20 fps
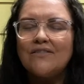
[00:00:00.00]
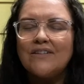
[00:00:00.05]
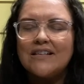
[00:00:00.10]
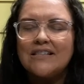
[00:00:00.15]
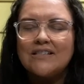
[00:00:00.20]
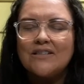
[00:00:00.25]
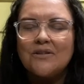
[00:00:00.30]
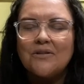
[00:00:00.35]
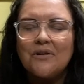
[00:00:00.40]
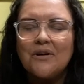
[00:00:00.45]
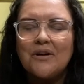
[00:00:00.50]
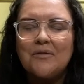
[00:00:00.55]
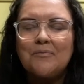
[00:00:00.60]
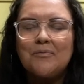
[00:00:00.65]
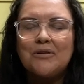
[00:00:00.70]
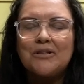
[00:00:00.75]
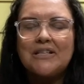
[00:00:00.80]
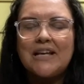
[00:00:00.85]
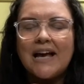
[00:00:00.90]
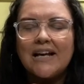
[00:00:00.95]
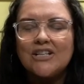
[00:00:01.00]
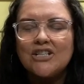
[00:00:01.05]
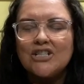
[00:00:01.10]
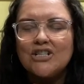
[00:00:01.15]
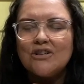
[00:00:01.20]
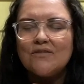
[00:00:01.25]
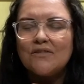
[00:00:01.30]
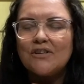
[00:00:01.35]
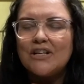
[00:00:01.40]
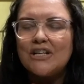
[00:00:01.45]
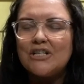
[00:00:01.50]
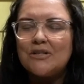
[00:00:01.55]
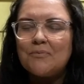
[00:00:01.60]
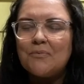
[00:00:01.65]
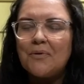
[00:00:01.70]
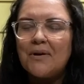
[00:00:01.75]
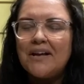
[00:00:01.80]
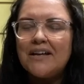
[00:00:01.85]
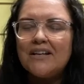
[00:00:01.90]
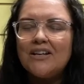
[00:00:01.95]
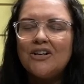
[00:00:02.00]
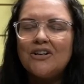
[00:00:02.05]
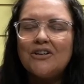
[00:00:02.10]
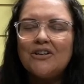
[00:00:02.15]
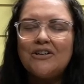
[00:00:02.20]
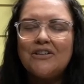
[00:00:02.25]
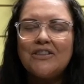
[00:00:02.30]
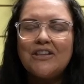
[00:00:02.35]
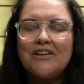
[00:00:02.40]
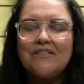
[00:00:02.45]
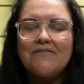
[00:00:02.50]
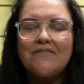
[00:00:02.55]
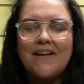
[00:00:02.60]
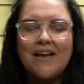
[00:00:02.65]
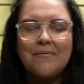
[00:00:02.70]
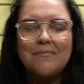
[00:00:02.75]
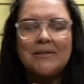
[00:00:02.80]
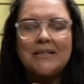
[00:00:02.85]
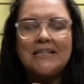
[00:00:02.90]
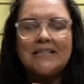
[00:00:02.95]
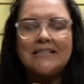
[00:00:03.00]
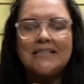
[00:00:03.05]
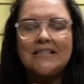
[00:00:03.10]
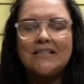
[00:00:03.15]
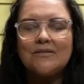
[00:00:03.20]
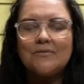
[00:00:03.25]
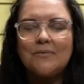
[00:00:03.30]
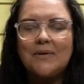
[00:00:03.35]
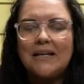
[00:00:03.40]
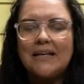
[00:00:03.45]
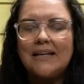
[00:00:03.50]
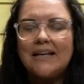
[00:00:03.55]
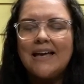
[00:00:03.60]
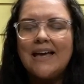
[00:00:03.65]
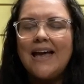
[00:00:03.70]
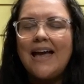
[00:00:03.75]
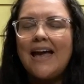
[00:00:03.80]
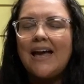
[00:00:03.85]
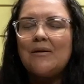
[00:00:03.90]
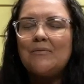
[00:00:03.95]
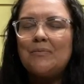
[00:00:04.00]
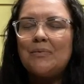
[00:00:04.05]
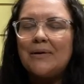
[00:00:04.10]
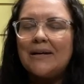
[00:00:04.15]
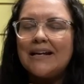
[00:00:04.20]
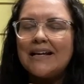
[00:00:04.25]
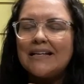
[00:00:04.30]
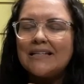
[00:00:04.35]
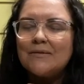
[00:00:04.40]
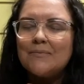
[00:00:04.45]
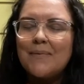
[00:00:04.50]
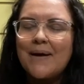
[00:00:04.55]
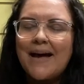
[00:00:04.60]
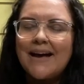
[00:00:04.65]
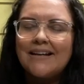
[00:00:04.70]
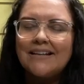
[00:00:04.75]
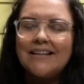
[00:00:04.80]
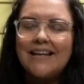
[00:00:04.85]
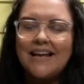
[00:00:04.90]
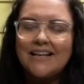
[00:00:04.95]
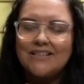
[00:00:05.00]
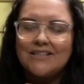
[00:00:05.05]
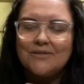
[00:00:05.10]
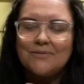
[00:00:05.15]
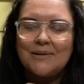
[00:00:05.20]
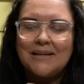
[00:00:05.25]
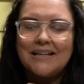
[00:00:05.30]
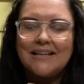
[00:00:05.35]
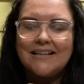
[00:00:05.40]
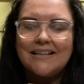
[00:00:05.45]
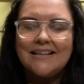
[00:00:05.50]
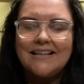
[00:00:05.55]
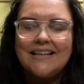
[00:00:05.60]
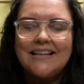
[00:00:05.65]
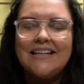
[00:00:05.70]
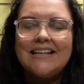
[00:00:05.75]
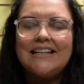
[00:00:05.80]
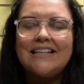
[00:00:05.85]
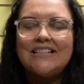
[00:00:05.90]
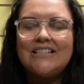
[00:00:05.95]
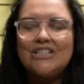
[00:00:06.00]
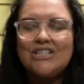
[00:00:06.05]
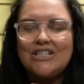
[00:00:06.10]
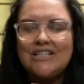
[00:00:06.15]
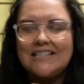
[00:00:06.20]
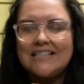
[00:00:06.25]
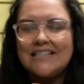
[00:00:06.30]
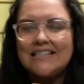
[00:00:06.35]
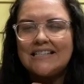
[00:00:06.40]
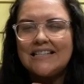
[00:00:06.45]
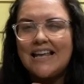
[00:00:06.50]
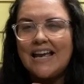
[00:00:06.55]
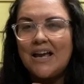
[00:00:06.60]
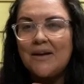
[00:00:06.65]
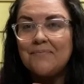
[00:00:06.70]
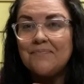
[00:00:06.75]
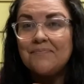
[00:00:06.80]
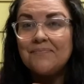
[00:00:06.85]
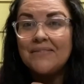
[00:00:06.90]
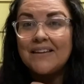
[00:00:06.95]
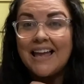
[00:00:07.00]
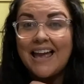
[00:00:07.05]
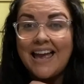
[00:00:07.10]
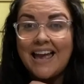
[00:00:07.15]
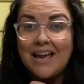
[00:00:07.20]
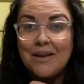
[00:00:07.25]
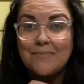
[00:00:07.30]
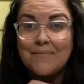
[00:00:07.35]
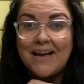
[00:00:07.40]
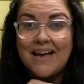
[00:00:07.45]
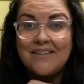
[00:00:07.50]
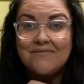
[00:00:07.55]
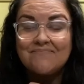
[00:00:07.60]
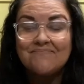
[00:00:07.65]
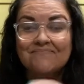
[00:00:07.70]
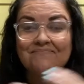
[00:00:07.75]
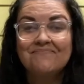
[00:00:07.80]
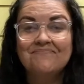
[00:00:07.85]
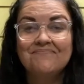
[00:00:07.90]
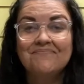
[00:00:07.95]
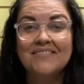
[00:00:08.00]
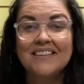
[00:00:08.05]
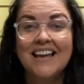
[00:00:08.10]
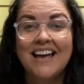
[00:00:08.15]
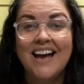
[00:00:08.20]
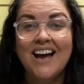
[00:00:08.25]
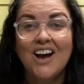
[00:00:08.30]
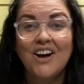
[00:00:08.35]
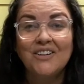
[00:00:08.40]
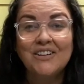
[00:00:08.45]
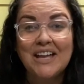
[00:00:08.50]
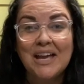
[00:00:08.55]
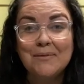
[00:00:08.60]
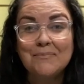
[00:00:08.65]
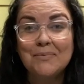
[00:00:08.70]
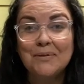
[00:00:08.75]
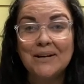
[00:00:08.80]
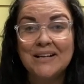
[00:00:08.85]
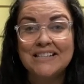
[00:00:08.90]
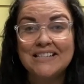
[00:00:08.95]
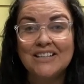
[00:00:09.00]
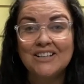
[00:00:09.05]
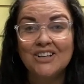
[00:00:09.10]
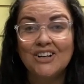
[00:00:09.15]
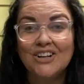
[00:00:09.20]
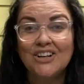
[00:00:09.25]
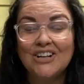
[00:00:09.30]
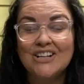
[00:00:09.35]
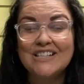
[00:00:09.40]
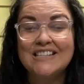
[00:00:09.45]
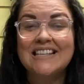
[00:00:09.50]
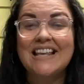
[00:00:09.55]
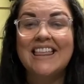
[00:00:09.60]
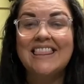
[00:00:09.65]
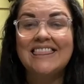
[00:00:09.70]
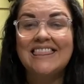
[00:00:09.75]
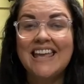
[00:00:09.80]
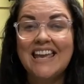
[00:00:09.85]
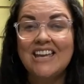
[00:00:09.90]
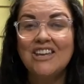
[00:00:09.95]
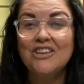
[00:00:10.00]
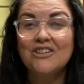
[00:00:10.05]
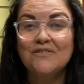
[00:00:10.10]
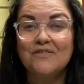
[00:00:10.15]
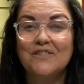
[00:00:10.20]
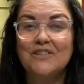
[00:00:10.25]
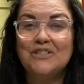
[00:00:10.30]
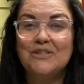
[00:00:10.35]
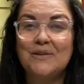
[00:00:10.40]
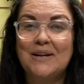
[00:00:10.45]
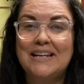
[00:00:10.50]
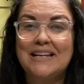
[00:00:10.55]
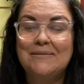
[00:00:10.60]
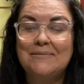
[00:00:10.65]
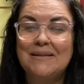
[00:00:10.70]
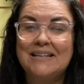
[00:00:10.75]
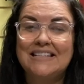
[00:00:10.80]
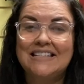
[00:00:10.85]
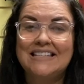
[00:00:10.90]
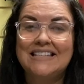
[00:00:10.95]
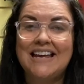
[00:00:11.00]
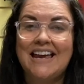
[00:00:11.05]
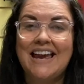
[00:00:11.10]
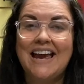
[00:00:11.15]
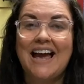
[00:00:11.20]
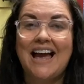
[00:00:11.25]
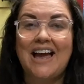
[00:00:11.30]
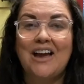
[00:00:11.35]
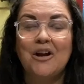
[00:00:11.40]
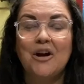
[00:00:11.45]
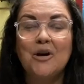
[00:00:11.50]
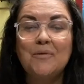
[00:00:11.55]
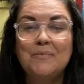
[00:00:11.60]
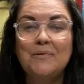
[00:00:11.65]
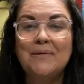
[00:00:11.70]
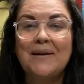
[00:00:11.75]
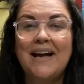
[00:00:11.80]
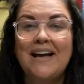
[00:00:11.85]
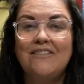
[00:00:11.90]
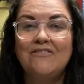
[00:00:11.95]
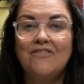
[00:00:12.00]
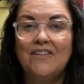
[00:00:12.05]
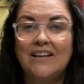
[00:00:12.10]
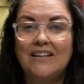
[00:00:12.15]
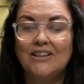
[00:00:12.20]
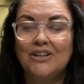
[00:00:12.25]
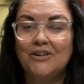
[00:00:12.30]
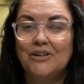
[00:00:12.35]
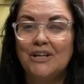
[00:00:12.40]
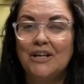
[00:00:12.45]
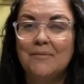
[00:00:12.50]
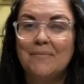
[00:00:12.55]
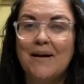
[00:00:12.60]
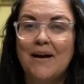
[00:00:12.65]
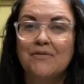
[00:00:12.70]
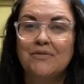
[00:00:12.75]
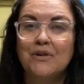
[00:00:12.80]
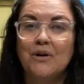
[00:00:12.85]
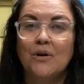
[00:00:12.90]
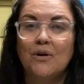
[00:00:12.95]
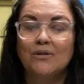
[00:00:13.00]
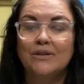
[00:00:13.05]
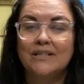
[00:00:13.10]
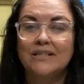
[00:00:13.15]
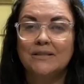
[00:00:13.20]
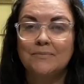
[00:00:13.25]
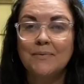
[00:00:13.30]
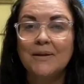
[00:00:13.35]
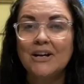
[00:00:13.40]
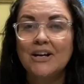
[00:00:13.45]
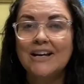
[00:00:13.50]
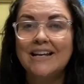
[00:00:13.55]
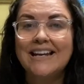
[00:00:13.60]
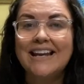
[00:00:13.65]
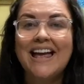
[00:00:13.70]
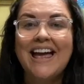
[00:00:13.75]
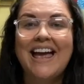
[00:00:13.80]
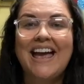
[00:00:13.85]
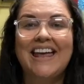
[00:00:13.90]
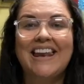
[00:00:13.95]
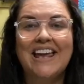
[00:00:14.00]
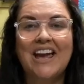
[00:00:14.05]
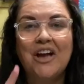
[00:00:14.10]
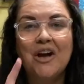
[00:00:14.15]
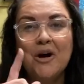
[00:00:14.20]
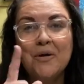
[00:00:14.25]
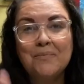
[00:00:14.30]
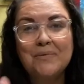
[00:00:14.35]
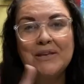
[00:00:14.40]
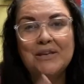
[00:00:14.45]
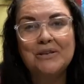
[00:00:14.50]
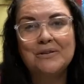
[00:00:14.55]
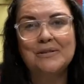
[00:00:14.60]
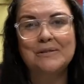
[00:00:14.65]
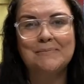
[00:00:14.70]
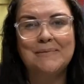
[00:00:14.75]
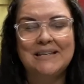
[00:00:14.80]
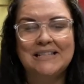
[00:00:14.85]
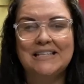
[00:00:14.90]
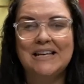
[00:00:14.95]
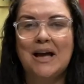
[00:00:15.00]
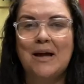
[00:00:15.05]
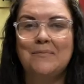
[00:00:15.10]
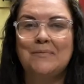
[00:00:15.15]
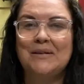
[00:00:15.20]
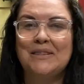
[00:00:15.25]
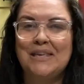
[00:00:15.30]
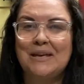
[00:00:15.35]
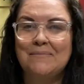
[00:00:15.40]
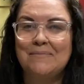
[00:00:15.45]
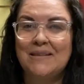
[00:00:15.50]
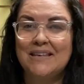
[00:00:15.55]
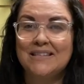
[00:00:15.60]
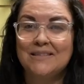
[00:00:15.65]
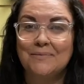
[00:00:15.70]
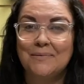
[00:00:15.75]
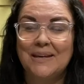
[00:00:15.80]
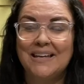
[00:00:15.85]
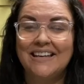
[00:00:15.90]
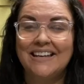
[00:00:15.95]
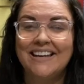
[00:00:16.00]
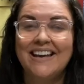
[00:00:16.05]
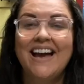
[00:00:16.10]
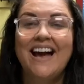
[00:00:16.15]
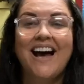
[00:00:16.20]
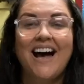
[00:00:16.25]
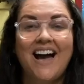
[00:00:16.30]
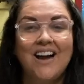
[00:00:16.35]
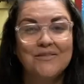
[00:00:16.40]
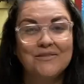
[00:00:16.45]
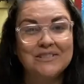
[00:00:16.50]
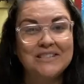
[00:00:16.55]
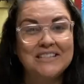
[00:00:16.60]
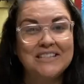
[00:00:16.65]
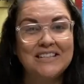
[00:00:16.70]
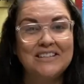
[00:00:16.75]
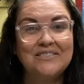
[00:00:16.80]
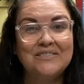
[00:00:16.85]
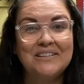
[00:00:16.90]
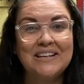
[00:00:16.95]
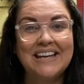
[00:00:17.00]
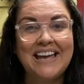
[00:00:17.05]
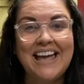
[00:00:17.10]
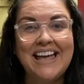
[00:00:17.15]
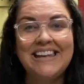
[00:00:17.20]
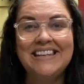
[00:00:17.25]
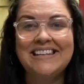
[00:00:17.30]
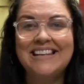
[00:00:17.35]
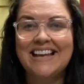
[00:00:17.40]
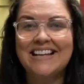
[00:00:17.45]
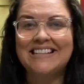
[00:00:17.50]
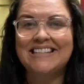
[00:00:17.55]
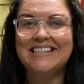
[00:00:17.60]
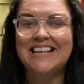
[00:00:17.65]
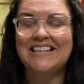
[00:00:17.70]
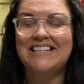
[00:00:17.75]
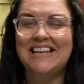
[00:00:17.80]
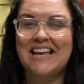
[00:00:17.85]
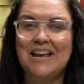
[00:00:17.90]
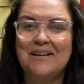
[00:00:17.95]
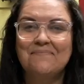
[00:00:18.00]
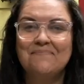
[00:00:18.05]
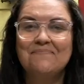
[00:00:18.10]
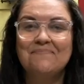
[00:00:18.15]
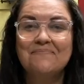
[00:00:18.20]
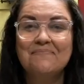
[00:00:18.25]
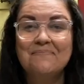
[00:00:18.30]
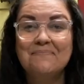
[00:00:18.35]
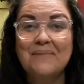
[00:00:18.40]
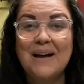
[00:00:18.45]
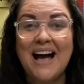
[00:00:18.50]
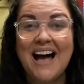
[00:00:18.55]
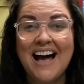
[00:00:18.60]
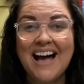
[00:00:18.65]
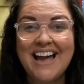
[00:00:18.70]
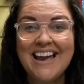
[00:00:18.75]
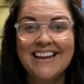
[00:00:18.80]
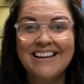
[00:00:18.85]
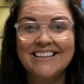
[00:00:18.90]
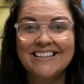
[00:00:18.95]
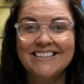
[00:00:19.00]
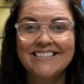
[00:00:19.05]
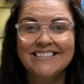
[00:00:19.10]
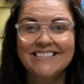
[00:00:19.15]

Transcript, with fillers: of us, Lord, protection over each boy and girl and their families this week, and bring us back next week. In Jesus' name, amen. Okay, boys and girls, thank you for joining me today. I hope you had fun learning about the Holy Spirit, and I hope that you spend time with Him this week. I will see you again next Sunday. Bye!